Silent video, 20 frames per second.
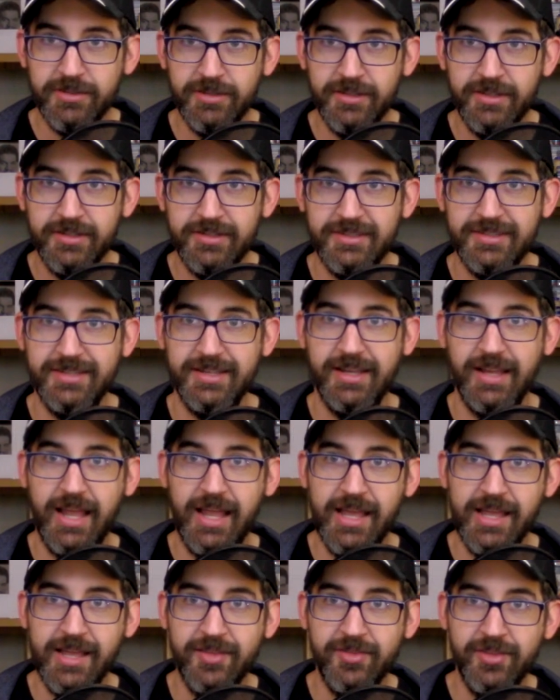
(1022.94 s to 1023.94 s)
it,
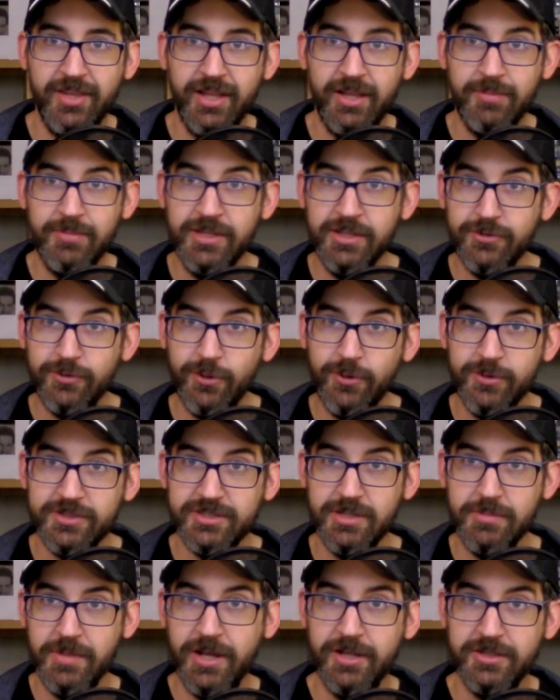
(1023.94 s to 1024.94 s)
and then me throwing
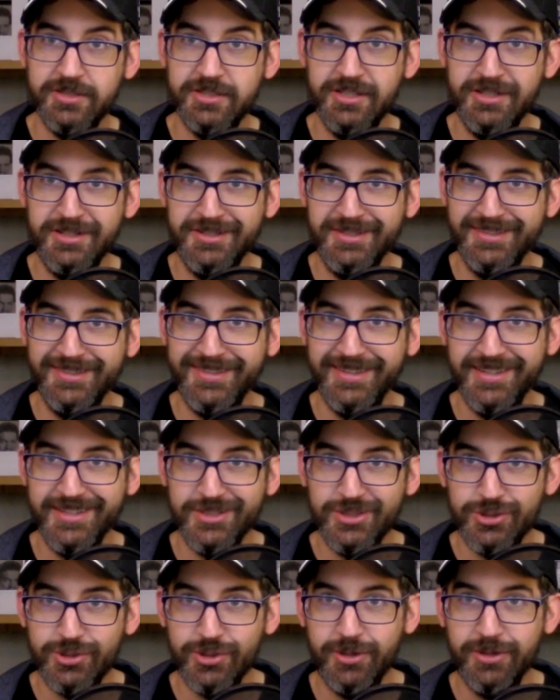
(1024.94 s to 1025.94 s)
something else in,
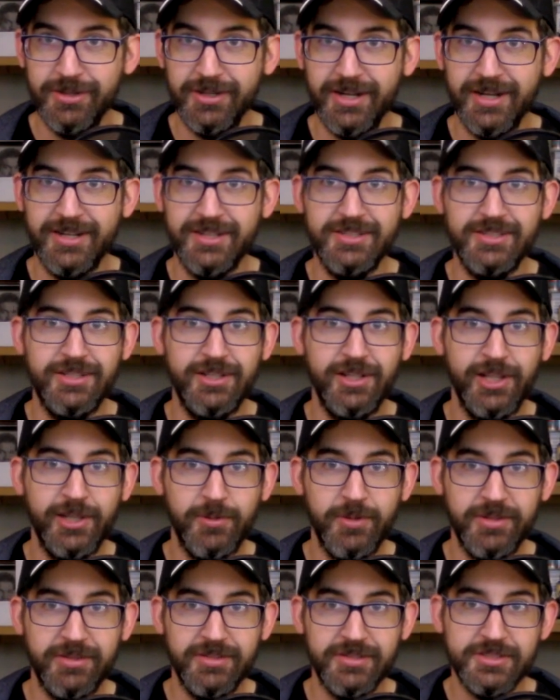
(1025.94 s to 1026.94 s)
his turn kind of dealing
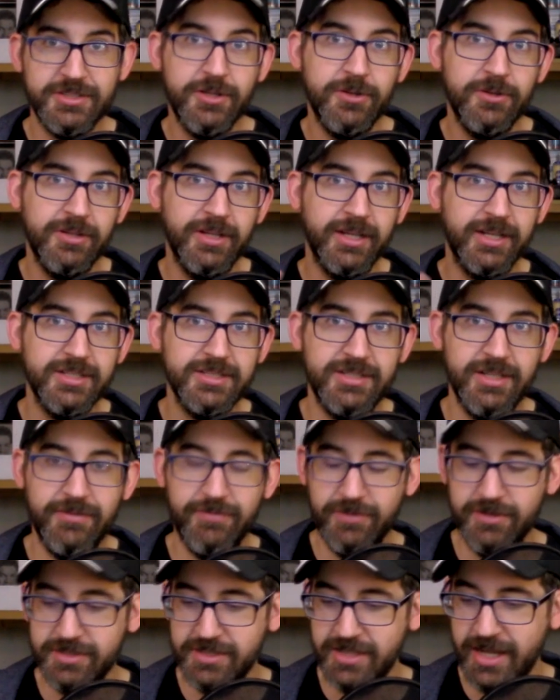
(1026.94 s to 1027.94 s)
with it. So like a tit
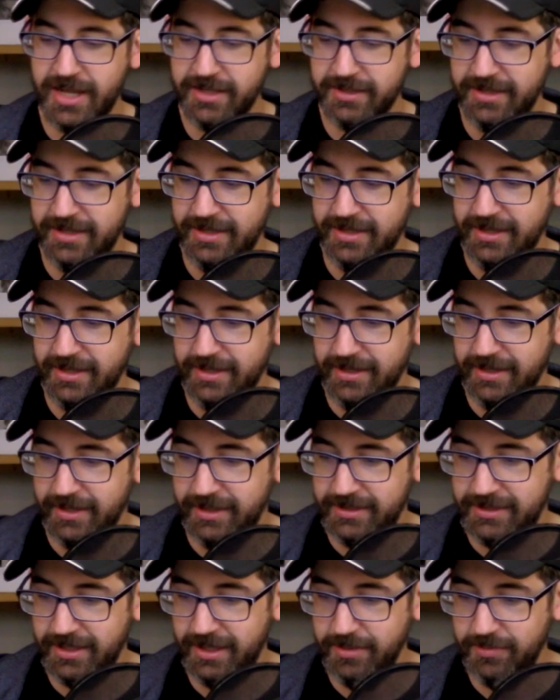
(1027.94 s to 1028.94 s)
for tat
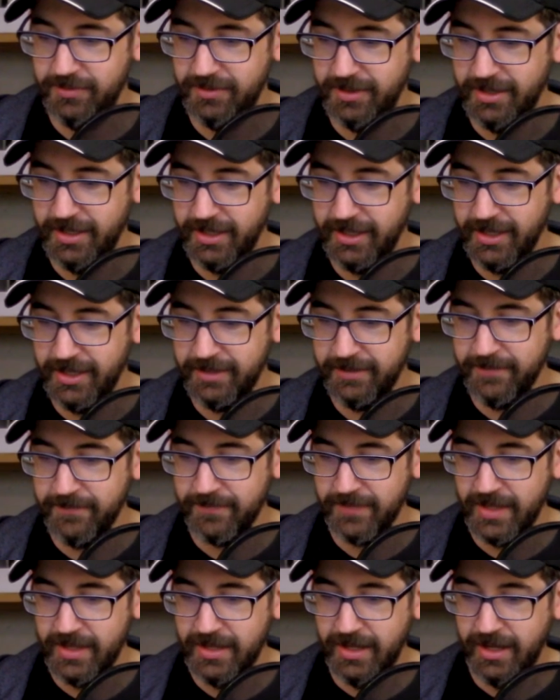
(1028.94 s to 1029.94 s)
type thing. And
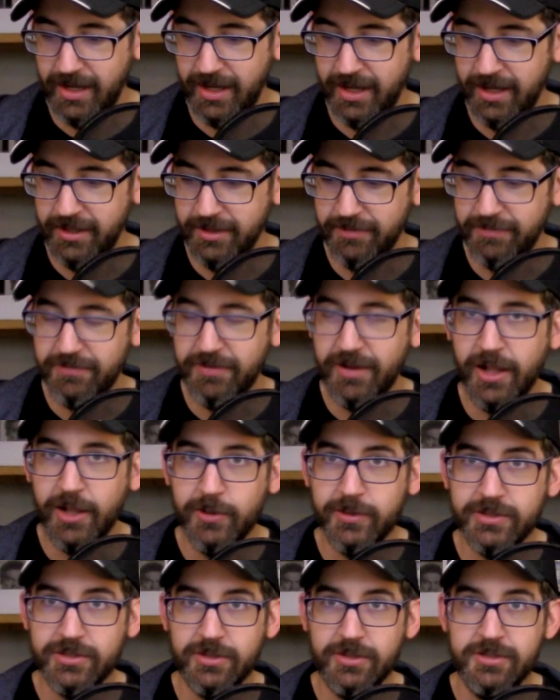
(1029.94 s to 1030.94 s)
on the
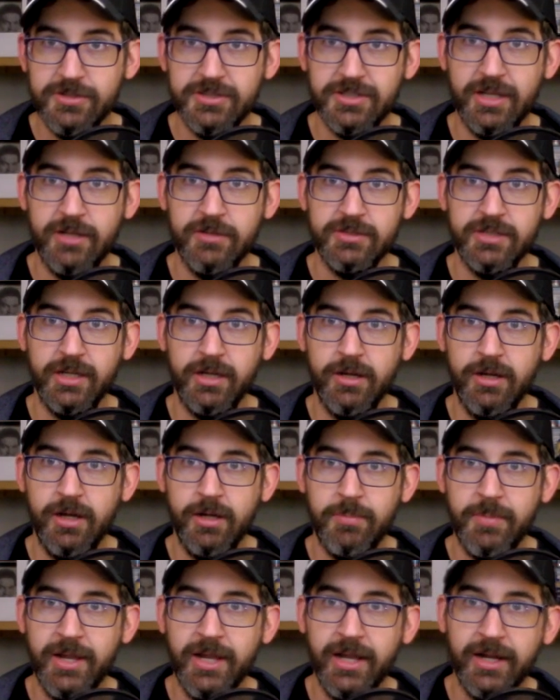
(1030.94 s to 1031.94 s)
following turns, I was like, oh
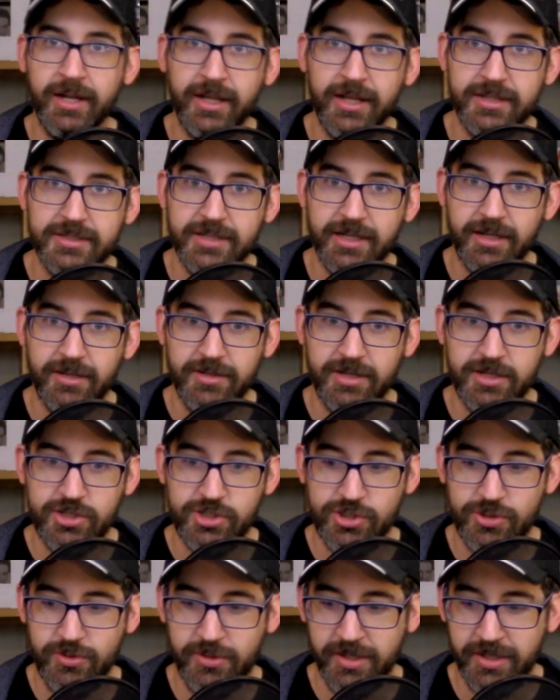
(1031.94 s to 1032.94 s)
man, I got to take out that
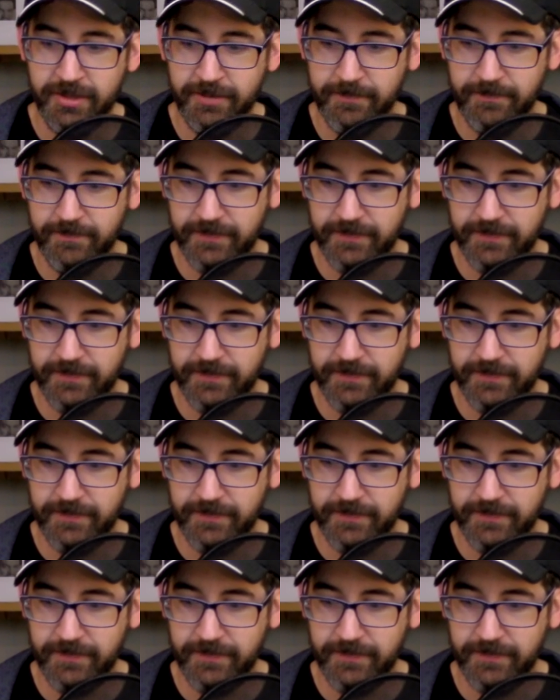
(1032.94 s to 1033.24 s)
shooting.